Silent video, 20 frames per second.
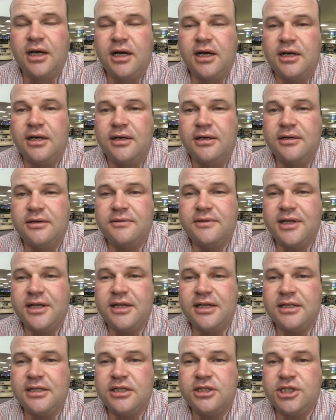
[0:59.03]
I
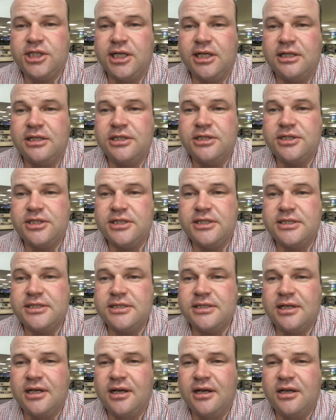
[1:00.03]
think the challenge is,